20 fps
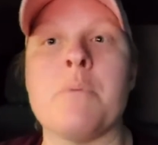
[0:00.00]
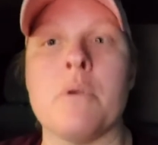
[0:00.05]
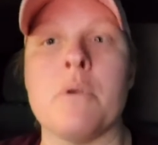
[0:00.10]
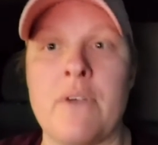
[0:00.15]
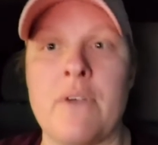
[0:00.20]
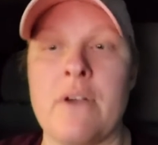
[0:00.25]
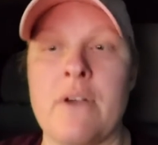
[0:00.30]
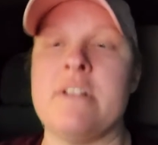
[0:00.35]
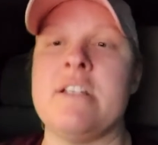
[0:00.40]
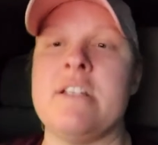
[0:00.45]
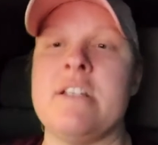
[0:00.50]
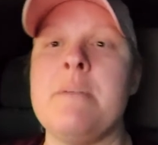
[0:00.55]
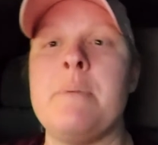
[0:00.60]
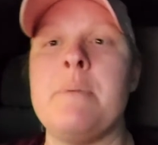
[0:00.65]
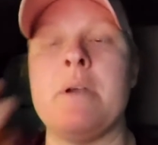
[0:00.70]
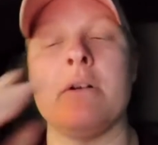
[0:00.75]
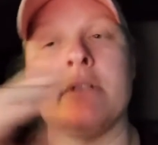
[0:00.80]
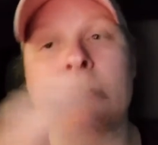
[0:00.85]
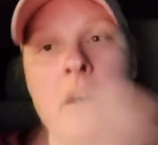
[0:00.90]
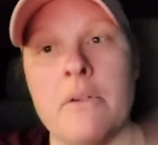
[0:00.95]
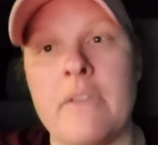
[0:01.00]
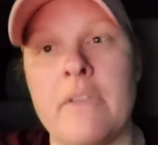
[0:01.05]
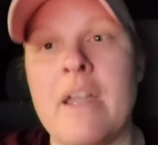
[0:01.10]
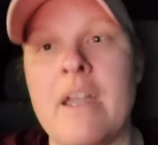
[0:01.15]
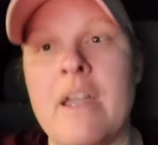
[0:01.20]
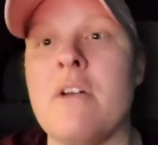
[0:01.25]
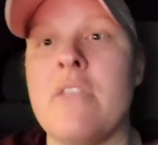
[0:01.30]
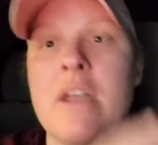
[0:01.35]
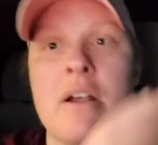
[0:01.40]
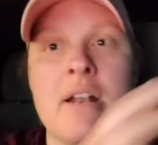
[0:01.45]
We're very deep here. Down
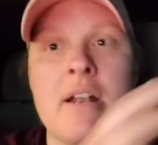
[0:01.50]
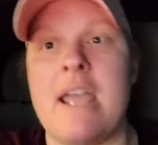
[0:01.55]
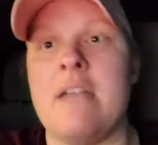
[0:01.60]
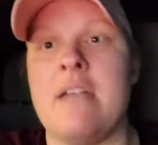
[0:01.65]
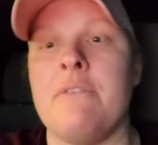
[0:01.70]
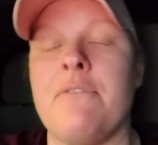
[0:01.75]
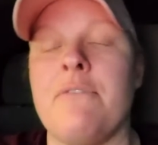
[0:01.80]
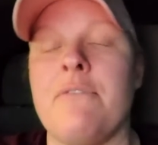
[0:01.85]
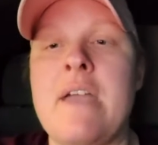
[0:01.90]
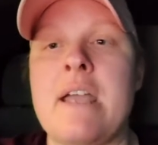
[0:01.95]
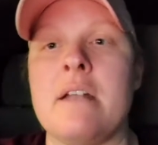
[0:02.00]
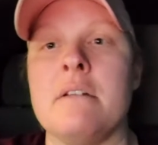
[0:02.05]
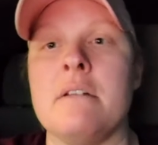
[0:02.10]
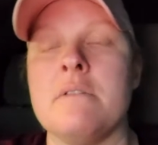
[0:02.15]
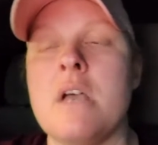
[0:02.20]
there, they're at eight feet.